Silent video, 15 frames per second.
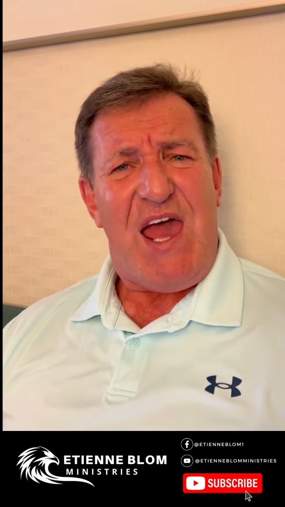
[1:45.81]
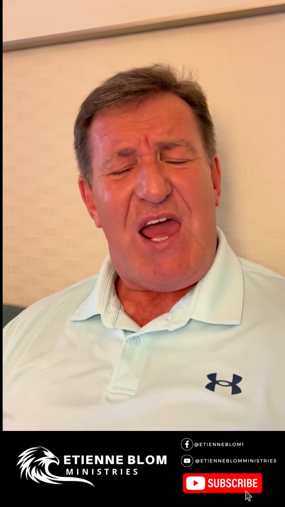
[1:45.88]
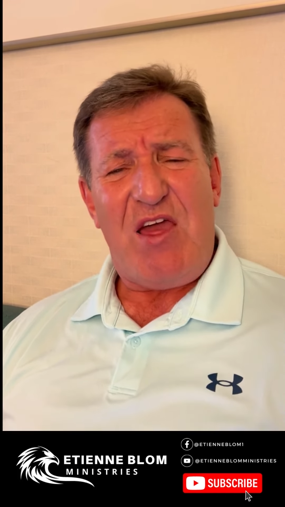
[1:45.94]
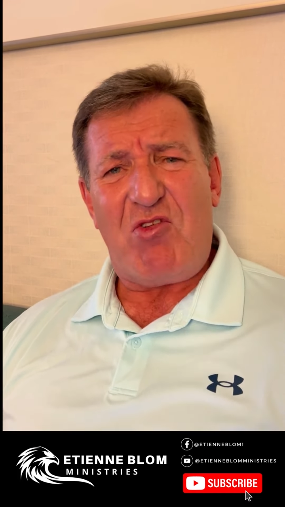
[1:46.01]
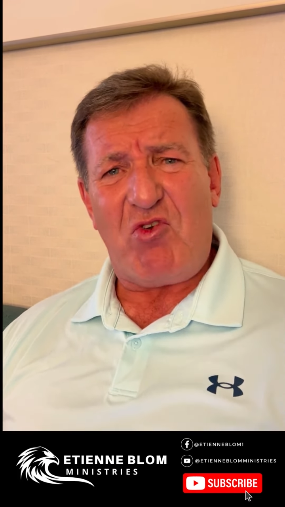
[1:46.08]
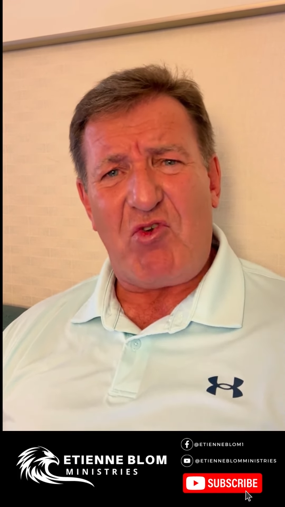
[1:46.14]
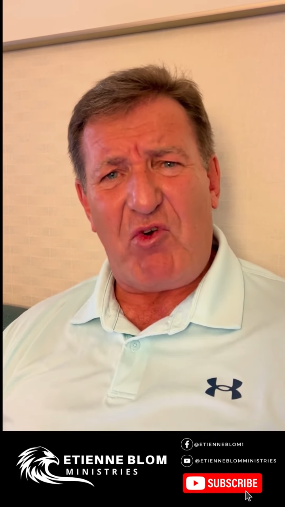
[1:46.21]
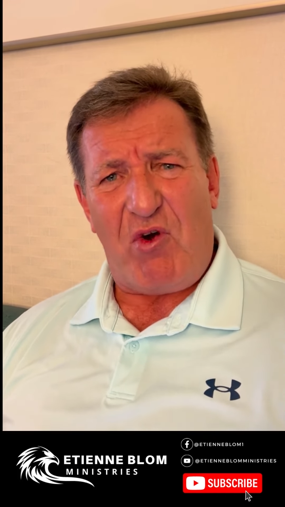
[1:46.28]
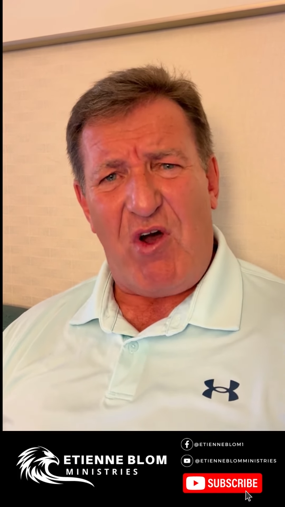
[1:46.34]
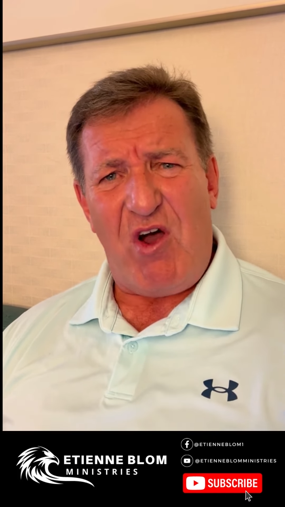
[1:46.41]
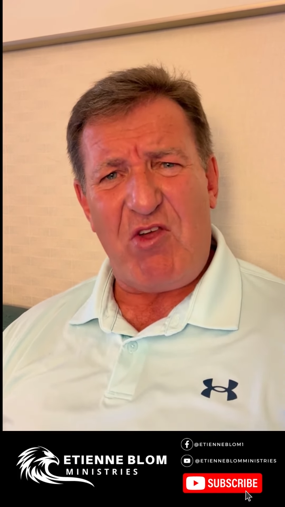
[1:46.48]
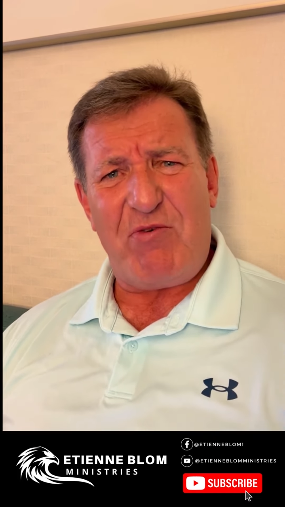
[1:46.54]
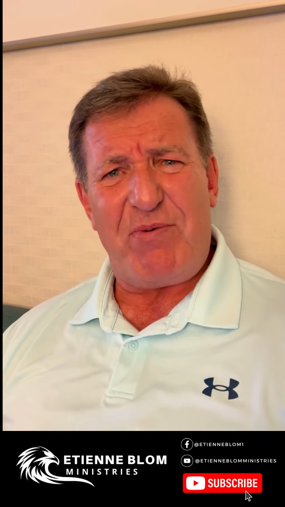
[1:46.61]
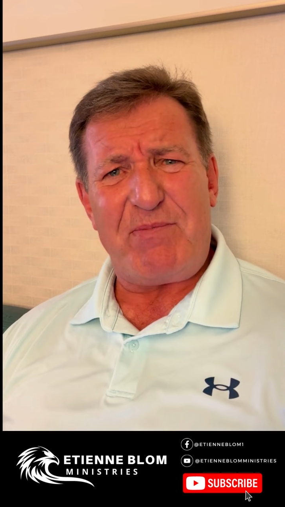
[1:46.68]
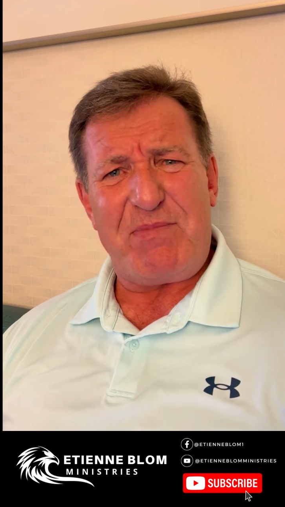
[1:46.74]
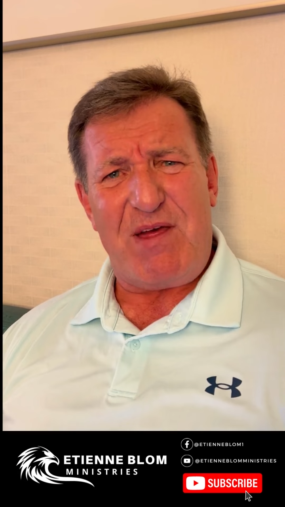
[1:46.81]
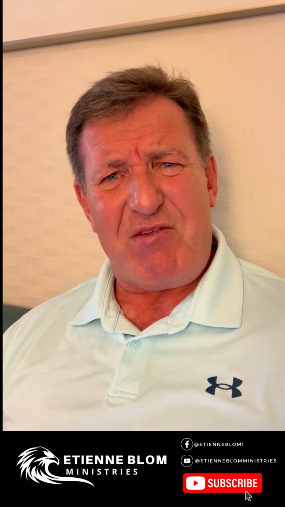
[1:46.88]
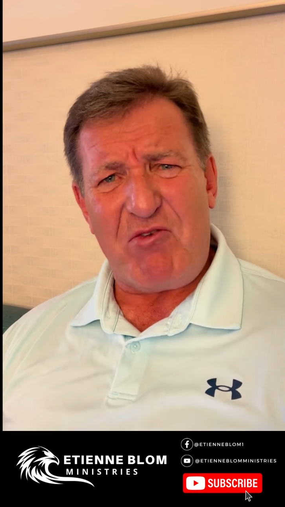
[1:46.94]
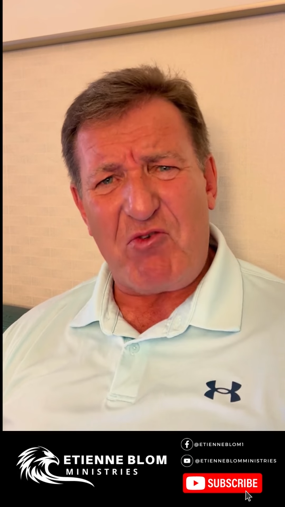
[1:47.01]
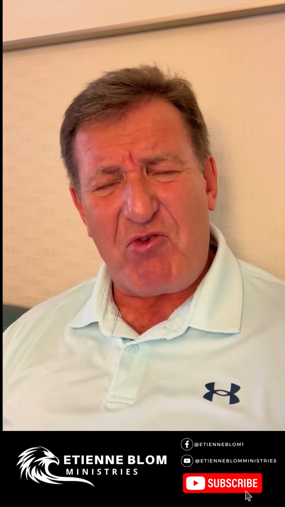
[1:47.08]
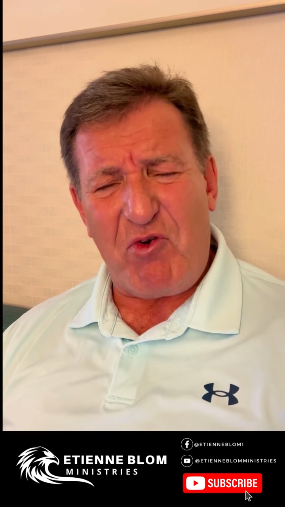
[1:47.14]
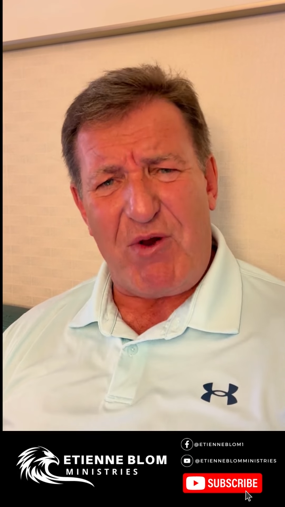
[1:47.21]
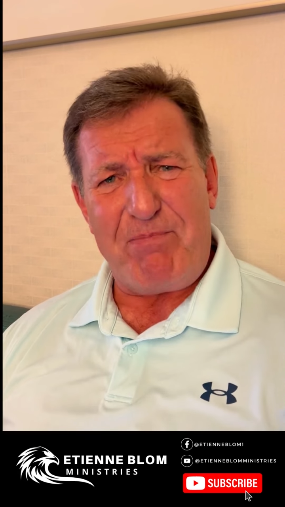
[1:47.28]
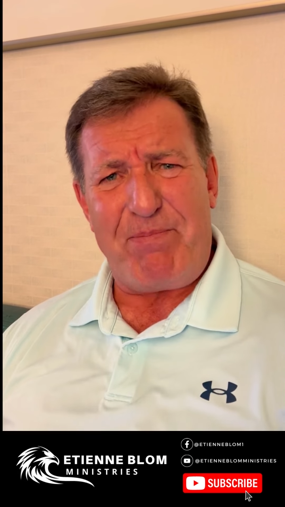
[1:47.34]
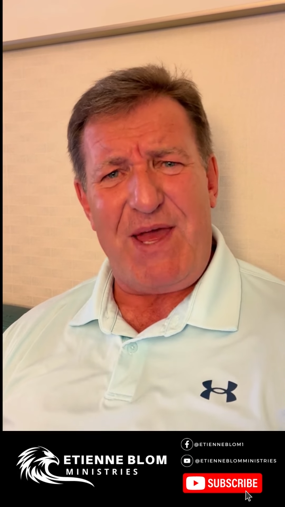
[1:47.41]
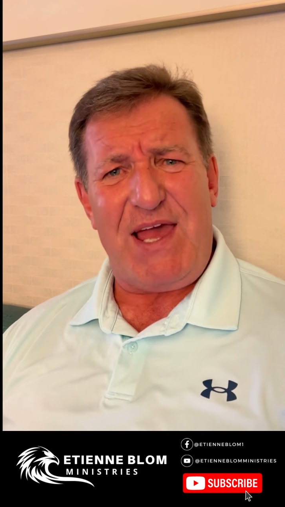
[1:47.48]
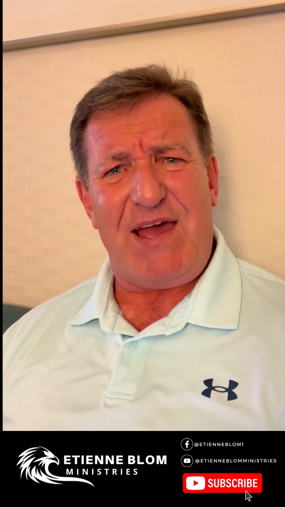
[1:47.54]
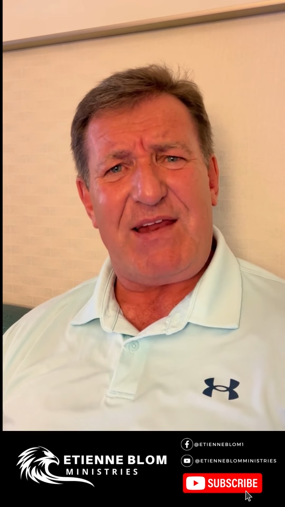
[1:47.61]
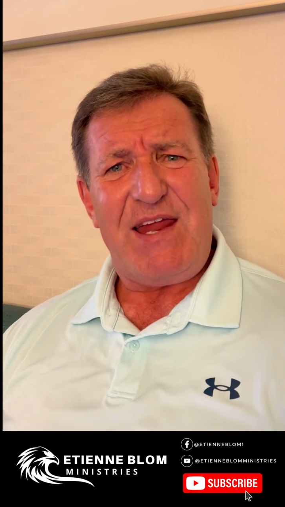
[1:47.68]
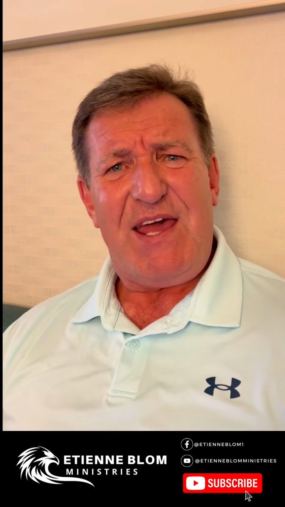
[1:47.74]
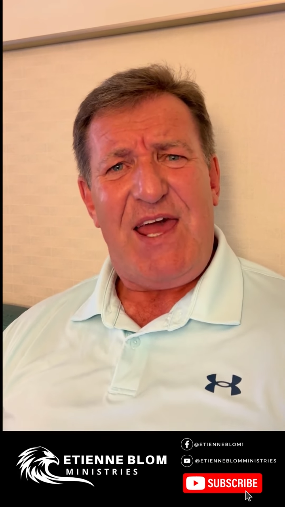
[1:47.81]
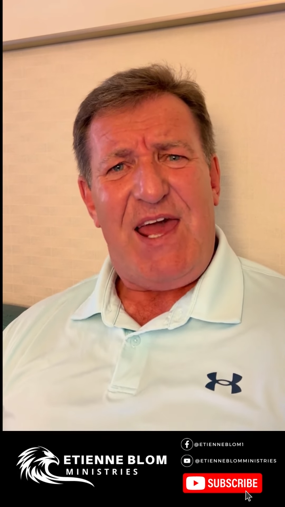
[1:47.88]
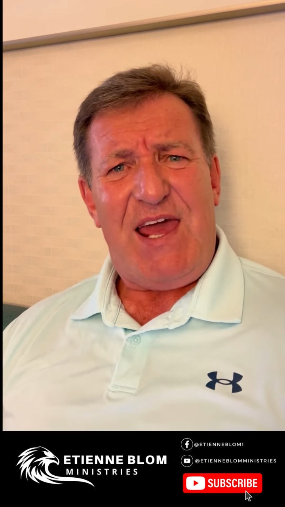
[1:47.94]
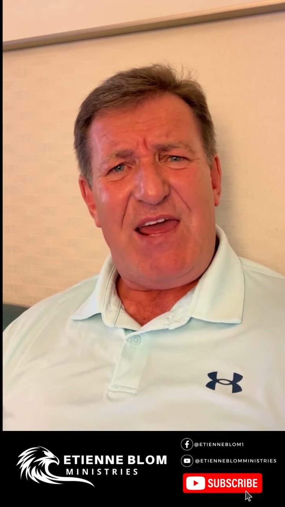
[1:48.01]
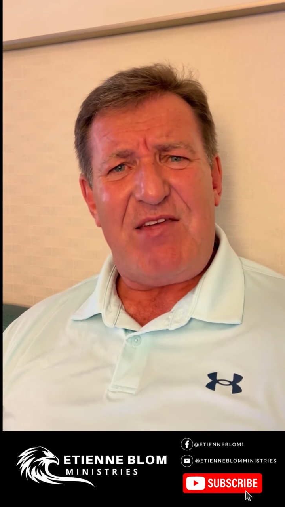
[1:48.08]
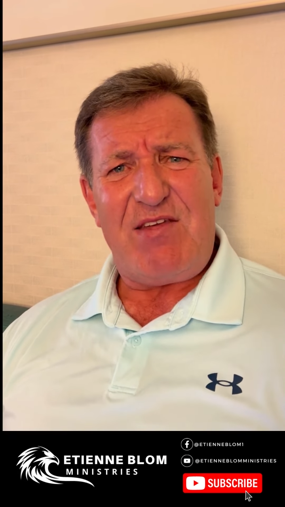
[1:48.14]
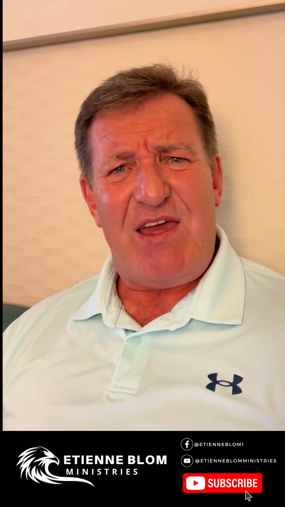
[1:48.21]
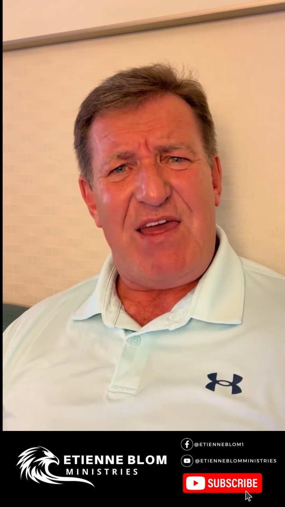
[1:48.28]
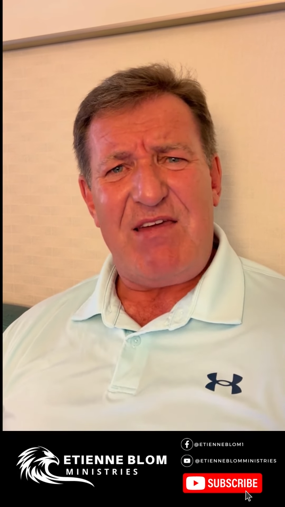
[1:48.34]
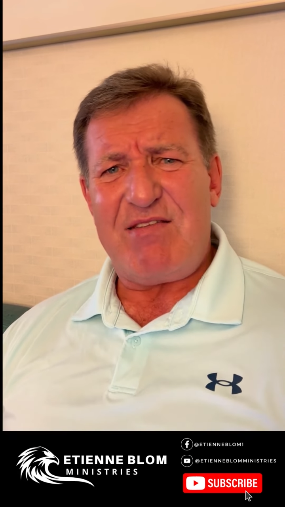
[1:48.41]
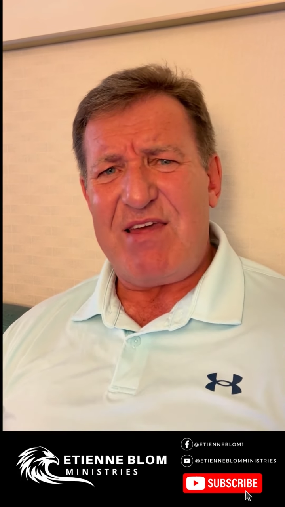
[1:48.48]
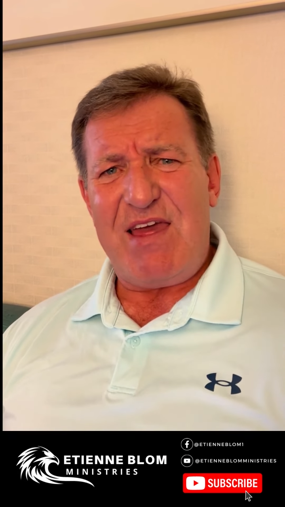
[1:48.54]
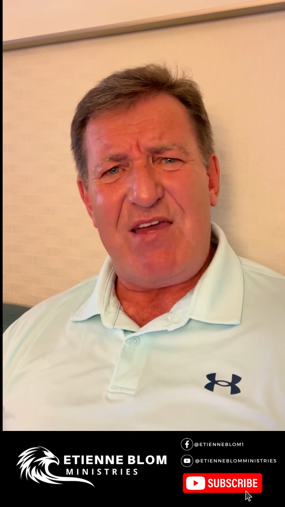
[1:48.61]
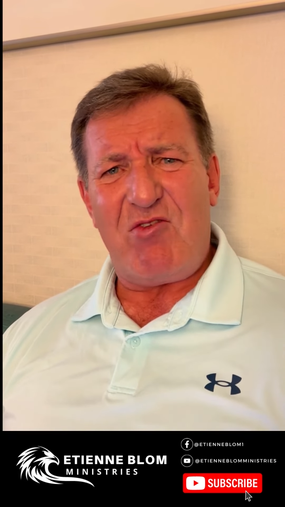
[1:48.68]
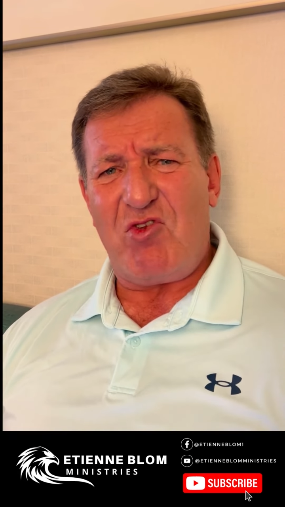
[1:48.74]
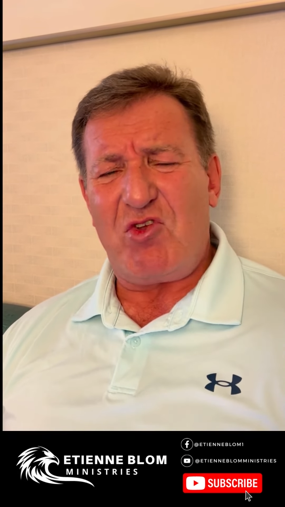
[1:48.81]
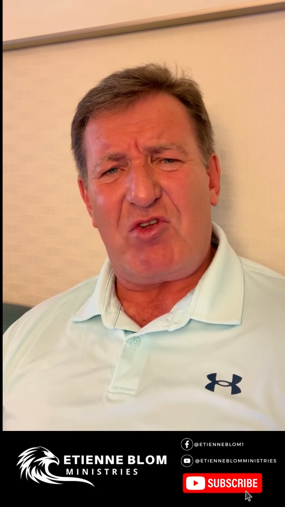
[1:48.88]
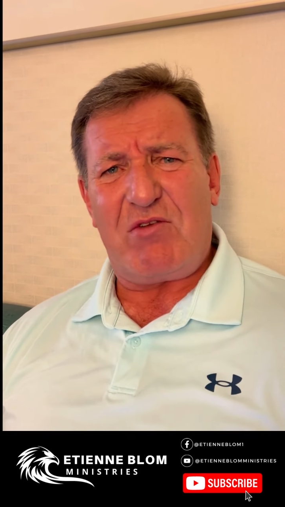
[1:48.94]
he's grasping, he's gripping it, he's